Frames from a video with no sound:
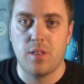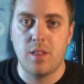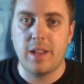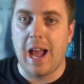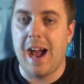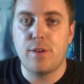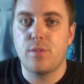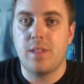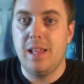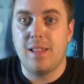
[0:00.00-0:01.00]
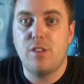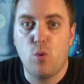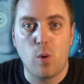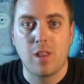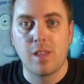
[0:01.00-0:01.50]
Like, I don't, unless you
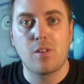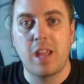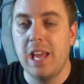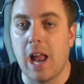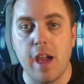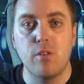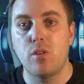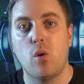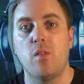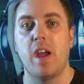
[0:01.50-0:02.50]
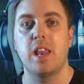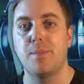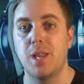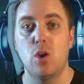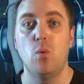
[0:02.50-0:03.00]
were a little kid, I don't know of
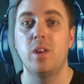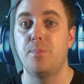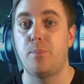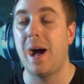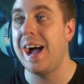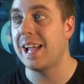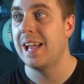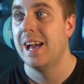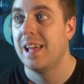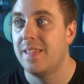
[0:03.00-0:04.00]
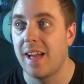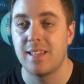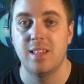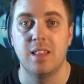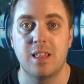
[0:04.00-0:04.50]
anybody who would buy
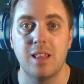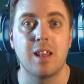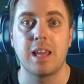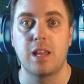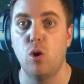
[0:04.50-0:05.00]
that, like,